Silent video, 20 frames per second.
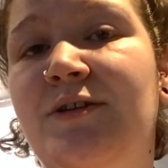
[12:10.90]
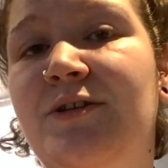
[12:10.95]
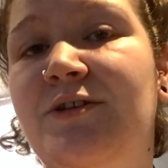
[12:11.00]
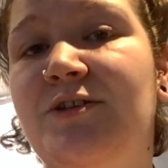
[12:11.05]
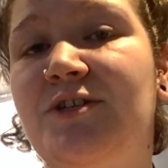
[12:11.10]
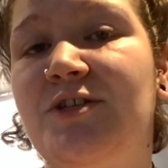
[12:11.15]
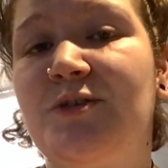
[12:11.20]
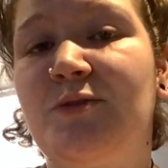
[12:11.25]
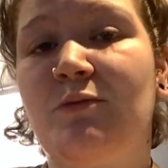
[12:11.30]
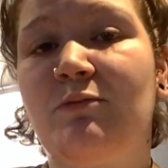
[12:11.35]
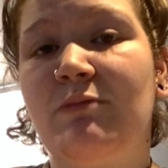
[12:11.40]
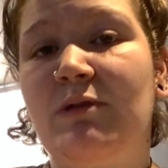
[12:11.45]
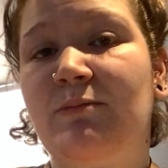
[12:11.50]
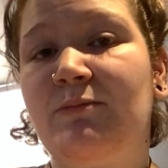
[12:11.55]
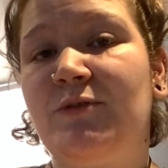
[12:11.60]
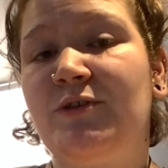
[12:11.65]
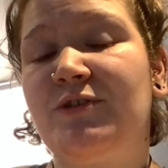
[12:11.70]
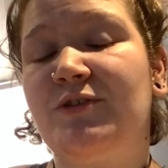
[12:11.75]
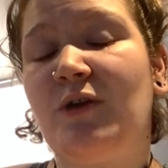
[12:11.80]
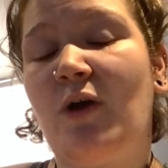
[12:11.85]
just
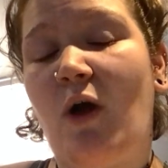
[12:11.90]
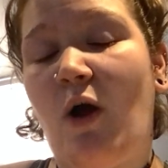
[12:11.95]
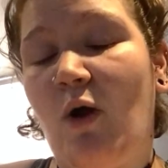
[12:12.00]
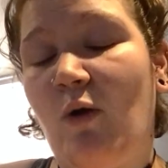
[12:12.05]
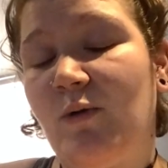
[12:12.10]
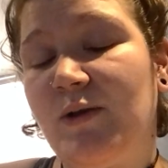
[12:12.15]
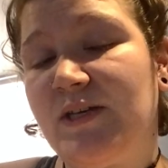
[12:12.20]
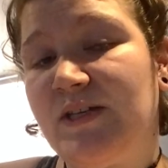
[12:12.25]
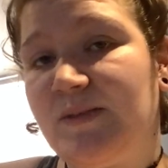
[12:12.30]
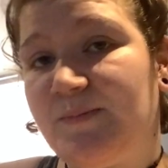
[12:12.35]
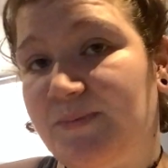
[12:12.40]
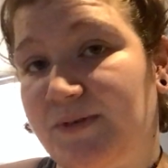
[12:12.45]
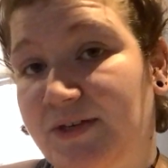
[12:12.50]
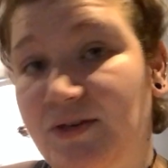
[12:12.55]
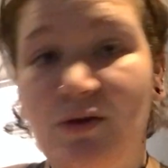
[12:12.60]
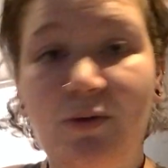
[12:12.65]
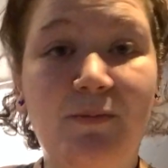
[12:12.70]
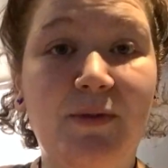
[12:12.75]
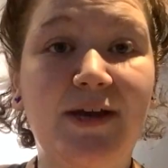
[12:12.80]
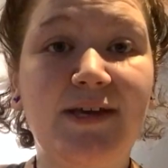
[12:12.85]
remember to always be
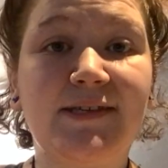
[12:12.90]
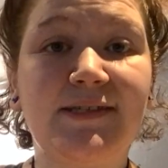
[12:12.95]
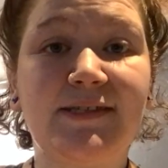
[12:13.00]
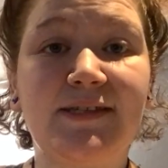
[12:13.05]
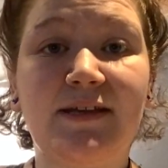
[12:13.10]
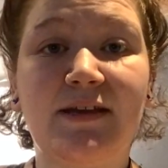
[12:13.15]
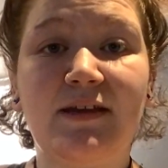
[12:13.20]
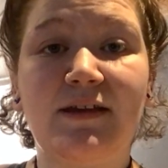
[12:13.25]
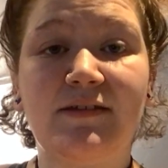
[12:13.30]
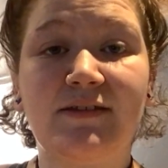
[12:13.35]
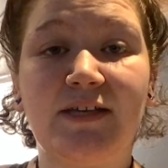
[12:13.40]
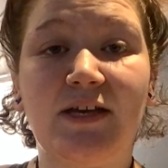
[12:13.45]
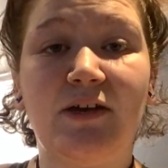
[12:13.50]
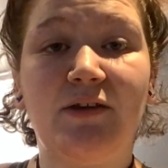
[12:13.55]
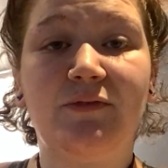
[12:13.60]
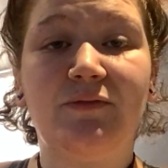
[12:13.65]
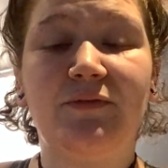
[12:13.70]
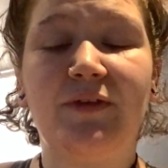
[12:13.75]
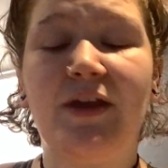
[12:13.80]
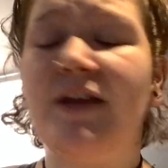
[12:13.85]
your best
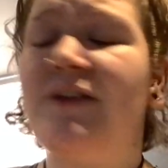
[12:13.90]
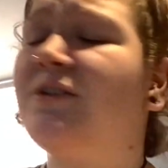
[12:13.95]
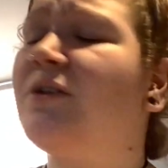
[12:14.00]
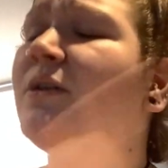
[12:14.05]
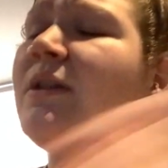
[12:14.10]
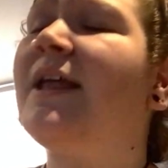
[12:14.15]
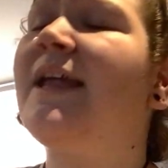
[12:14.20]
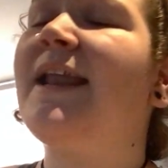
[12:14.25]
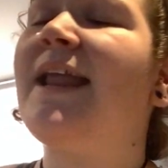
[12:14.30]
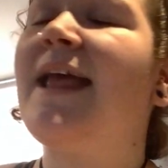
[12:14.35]
self and don't let